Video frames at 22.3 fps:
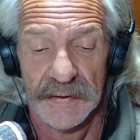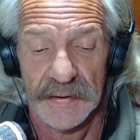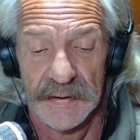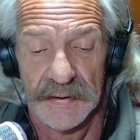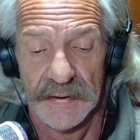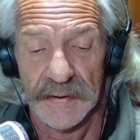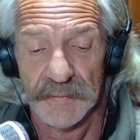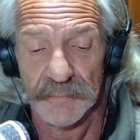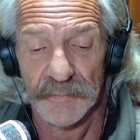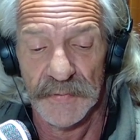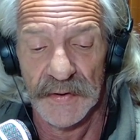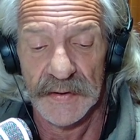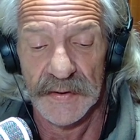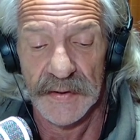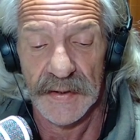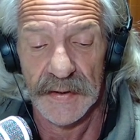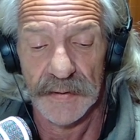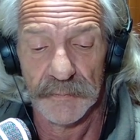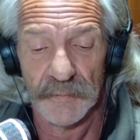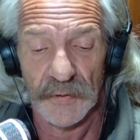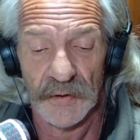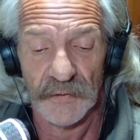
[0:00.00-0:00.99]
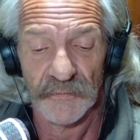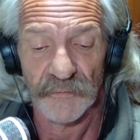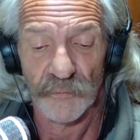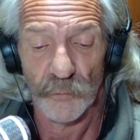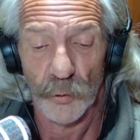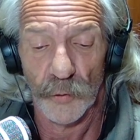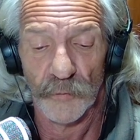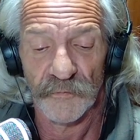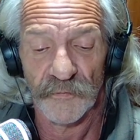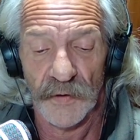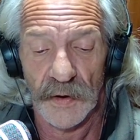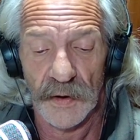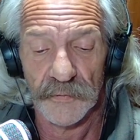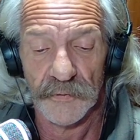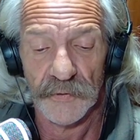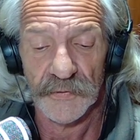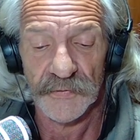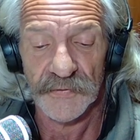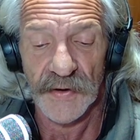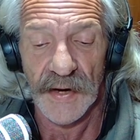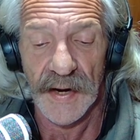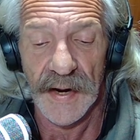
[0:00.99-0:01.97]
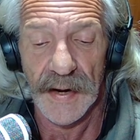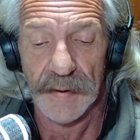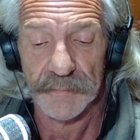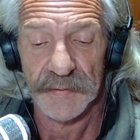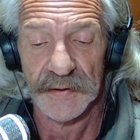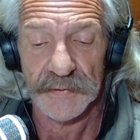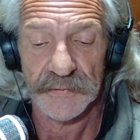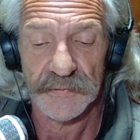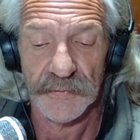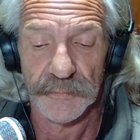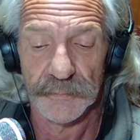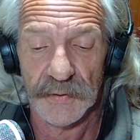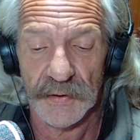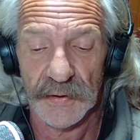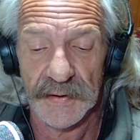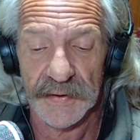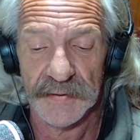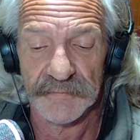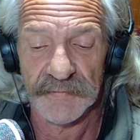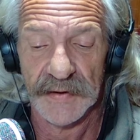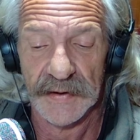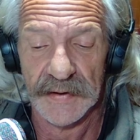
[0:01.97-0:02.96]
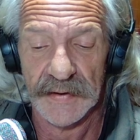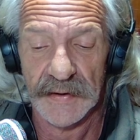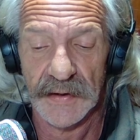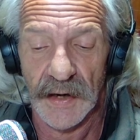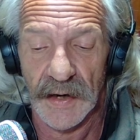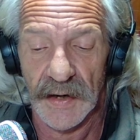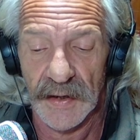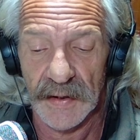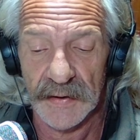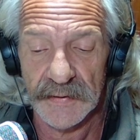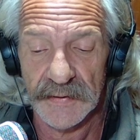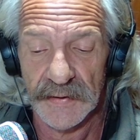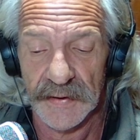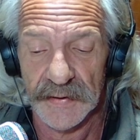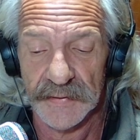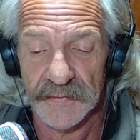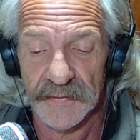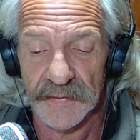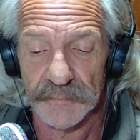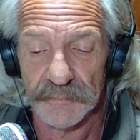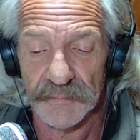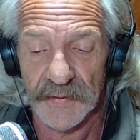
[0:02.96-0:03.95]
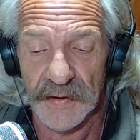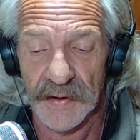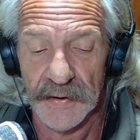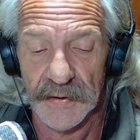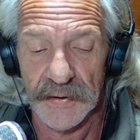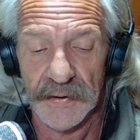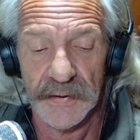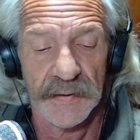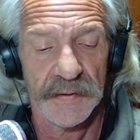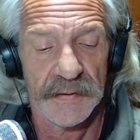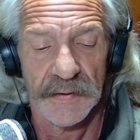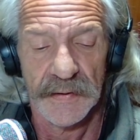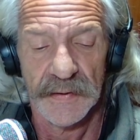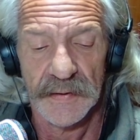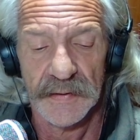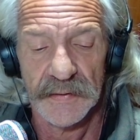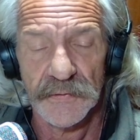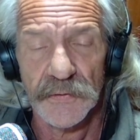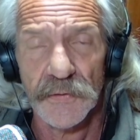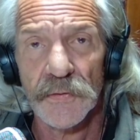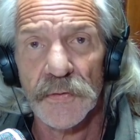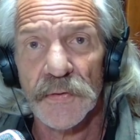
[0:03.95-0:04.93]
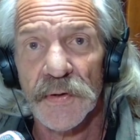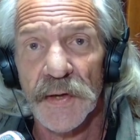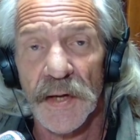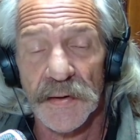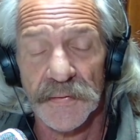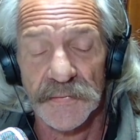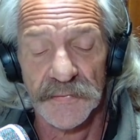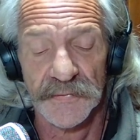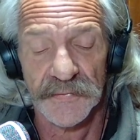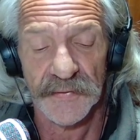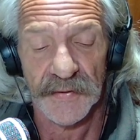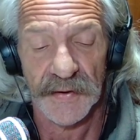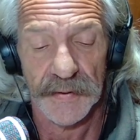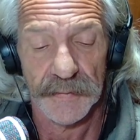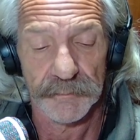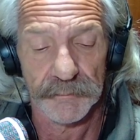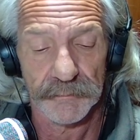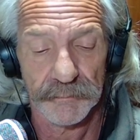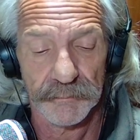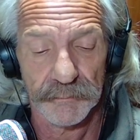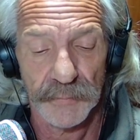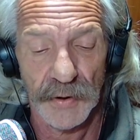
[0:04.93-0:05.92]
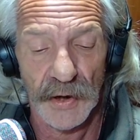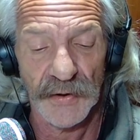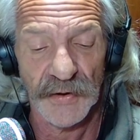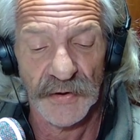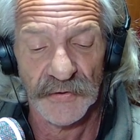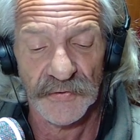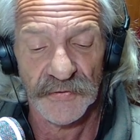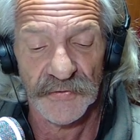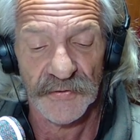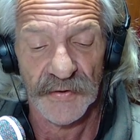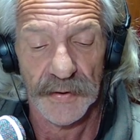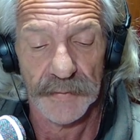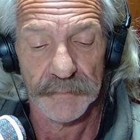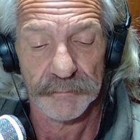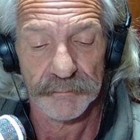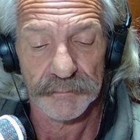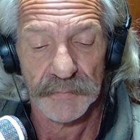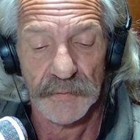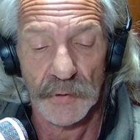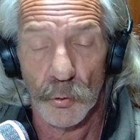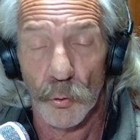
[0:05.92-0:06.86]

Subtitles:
it became our forefathers' habit to believe that God led them there to test them, punish them,